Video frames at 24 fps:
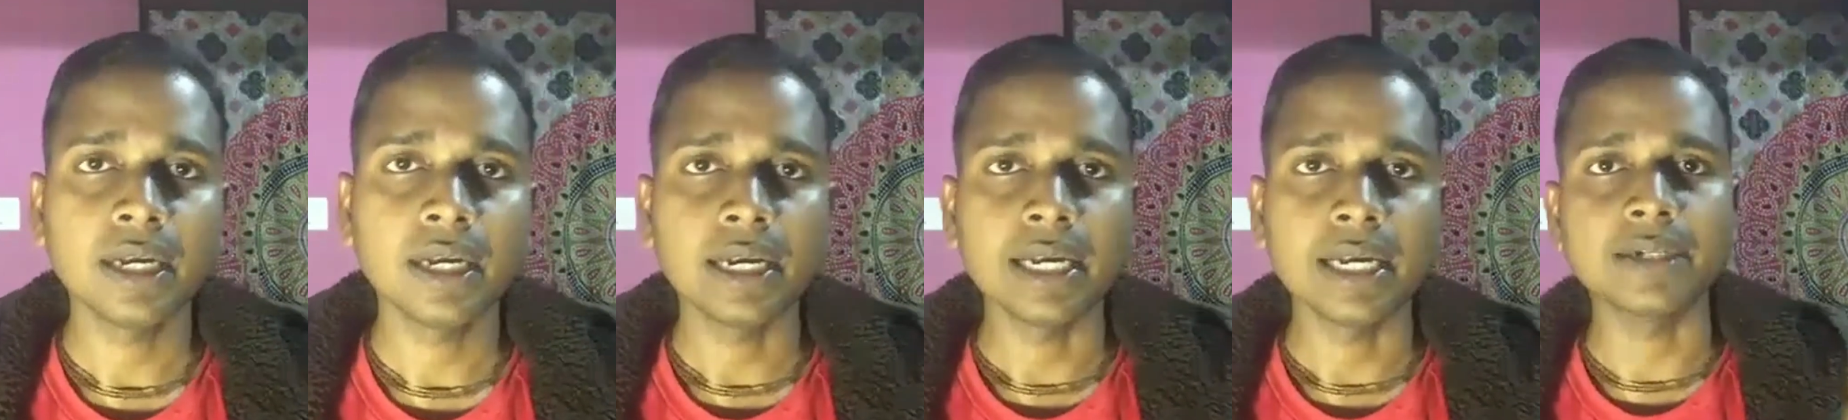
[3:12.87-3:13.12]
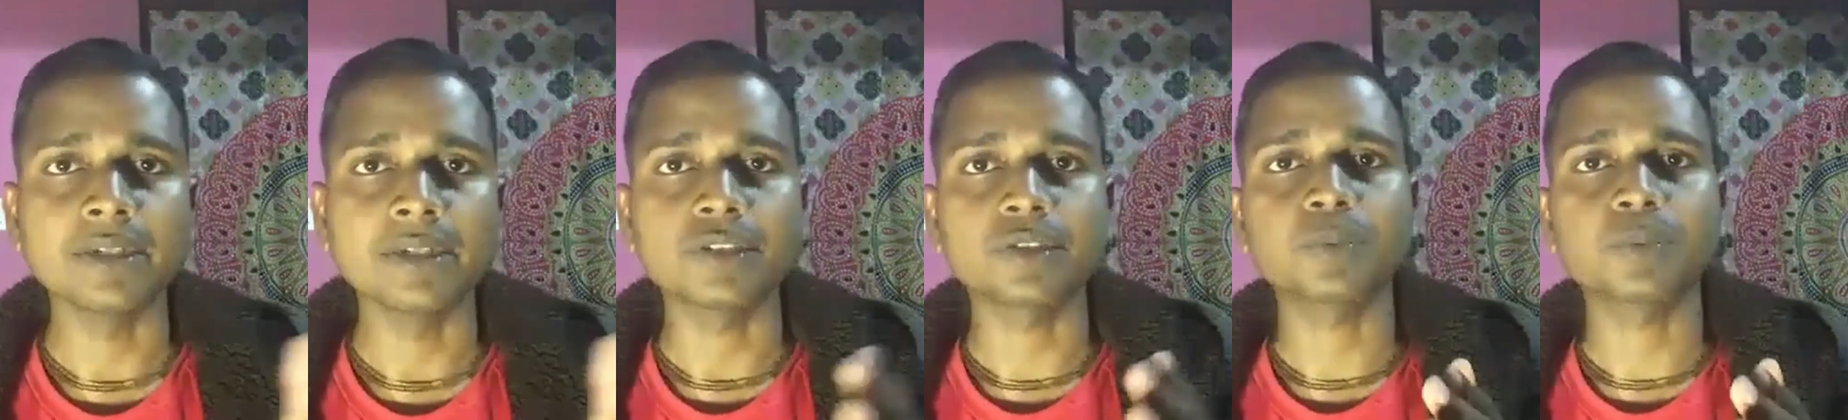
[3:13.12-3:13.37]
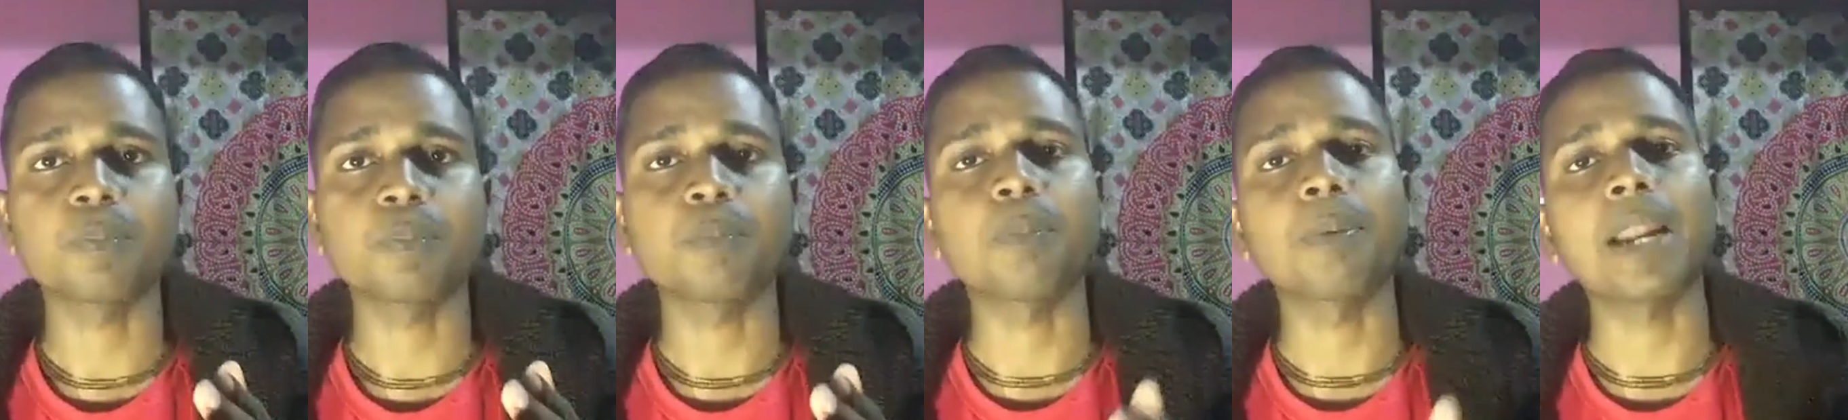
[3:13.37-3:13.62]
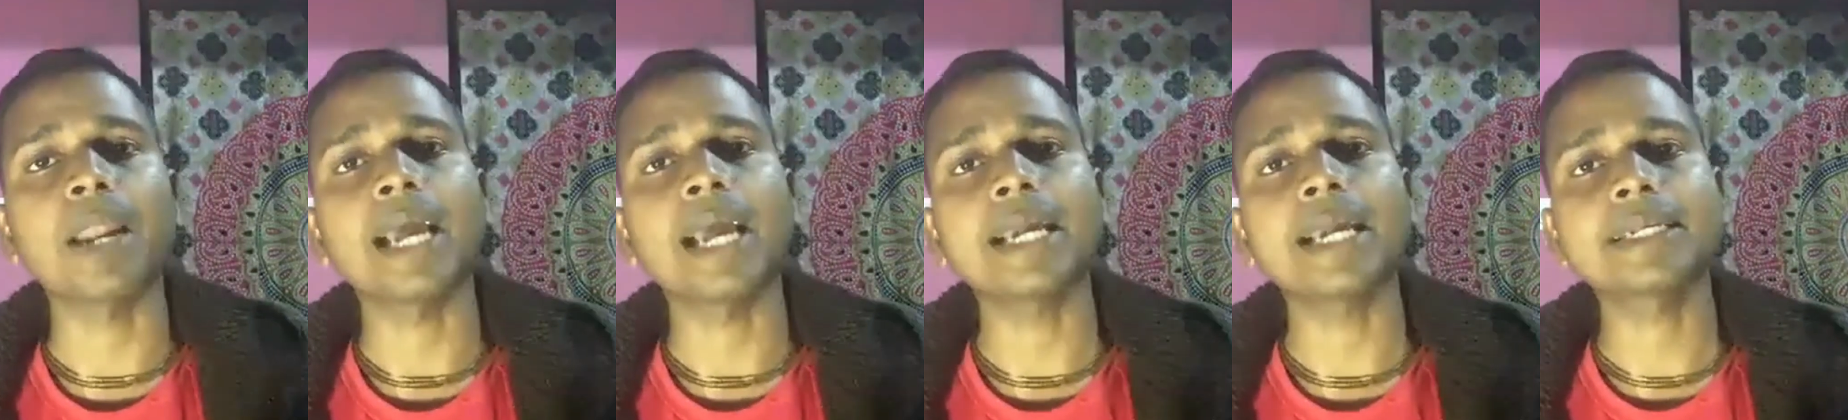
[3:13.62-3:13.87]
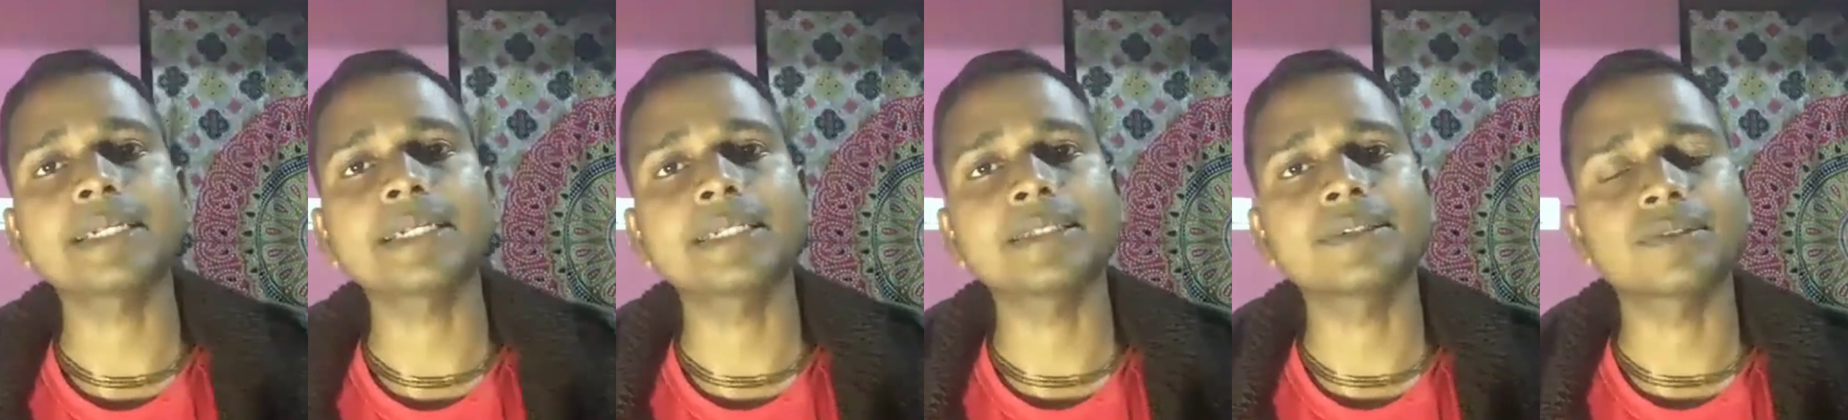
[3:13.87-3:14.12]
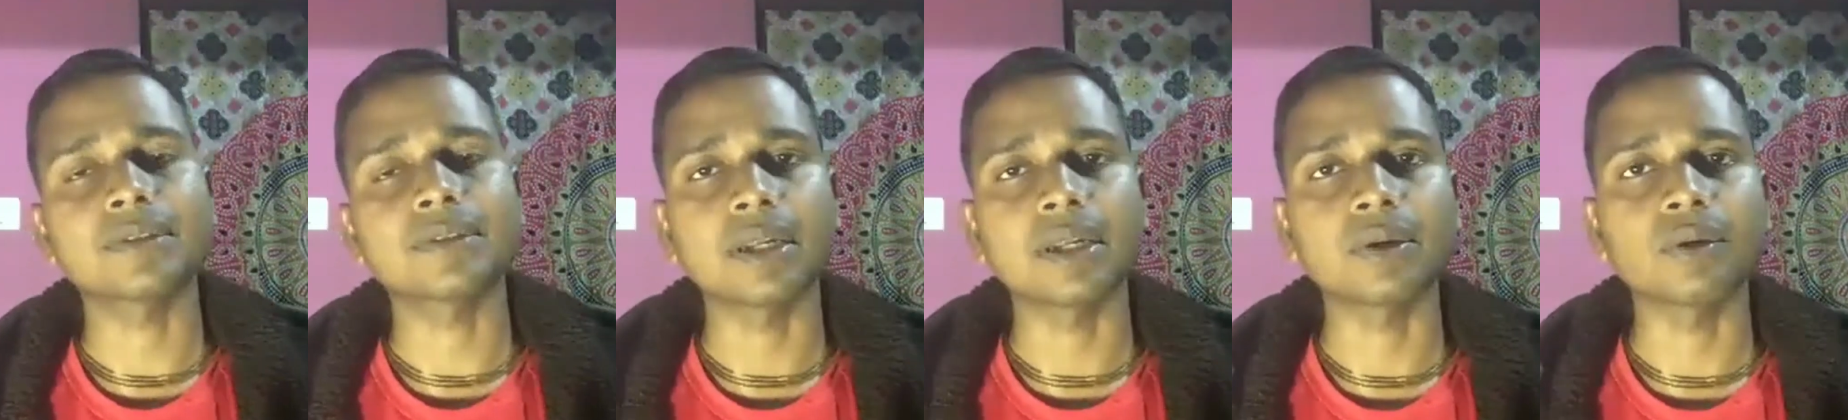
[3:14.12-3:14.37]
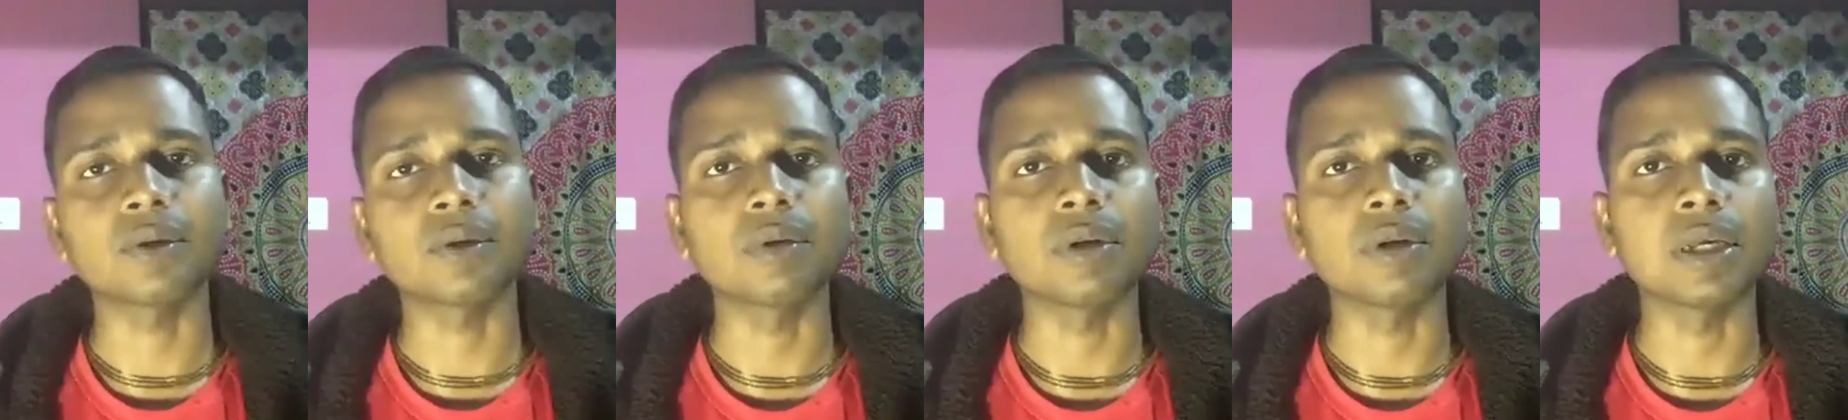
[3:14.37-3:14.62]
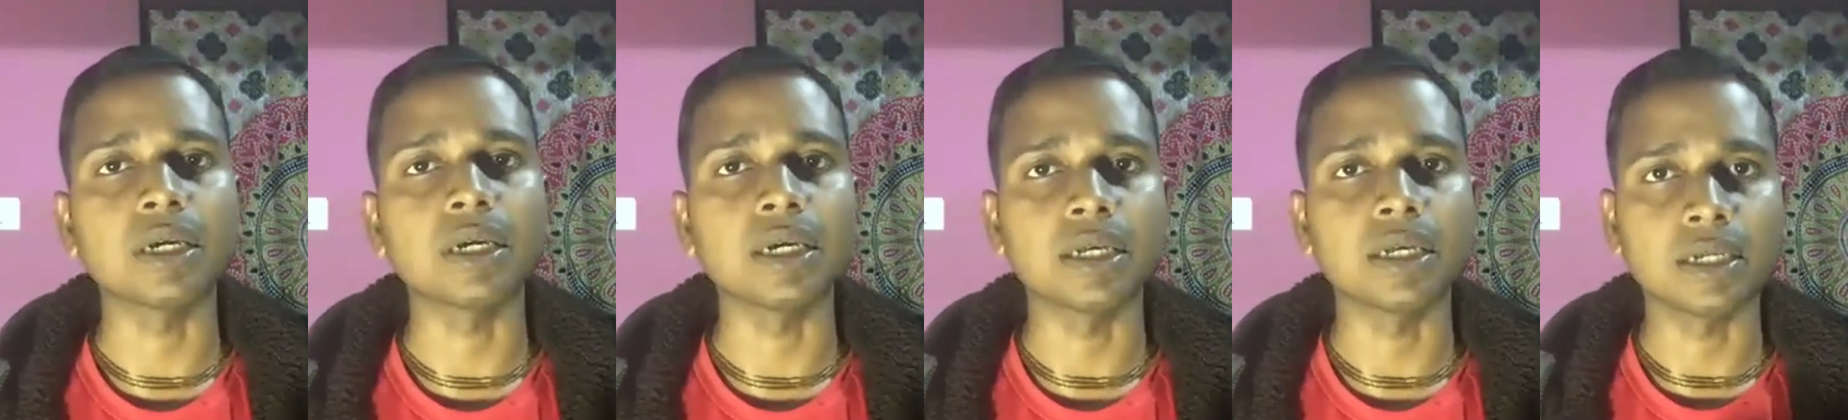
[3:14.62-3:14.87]
Let us practice
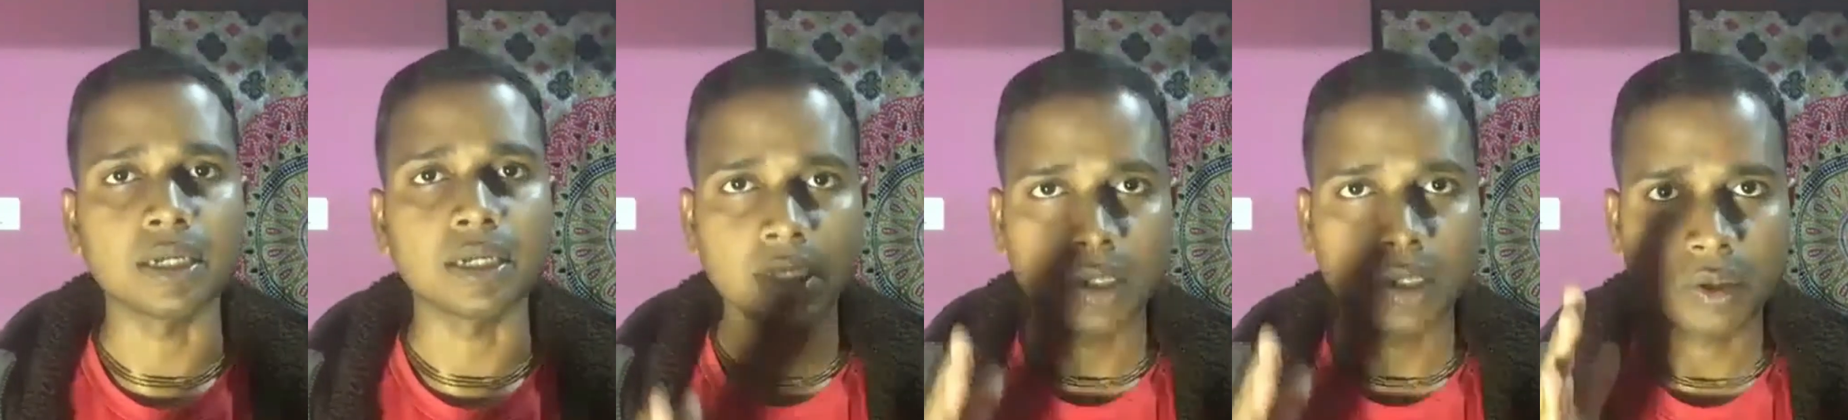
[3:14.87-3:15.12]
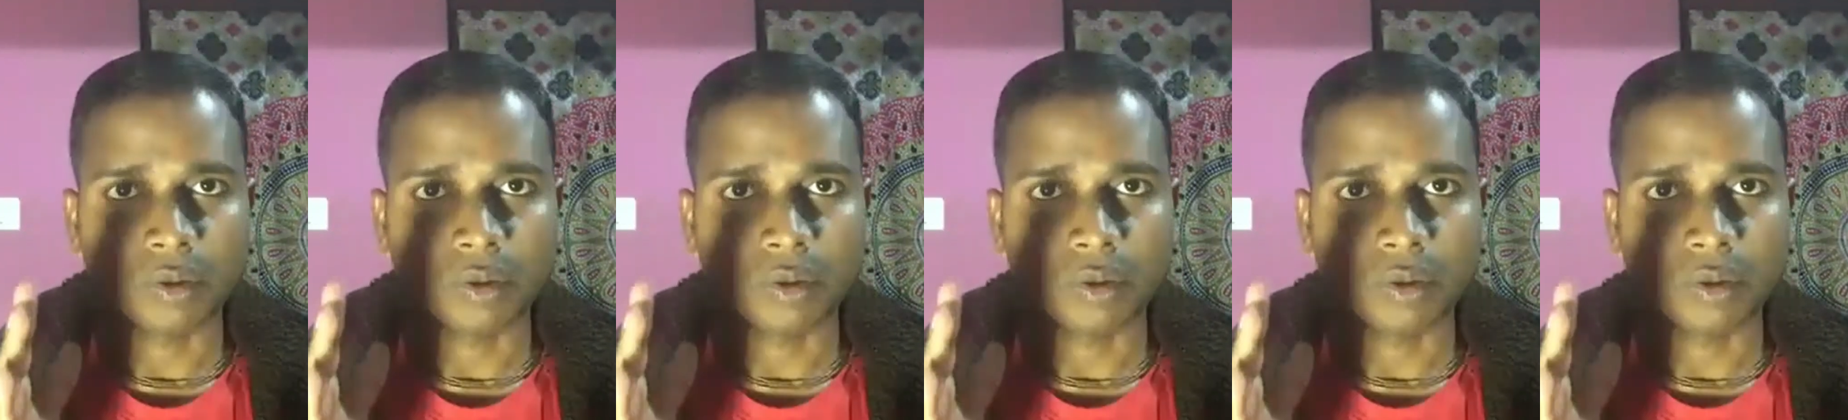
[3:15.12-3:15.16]
regular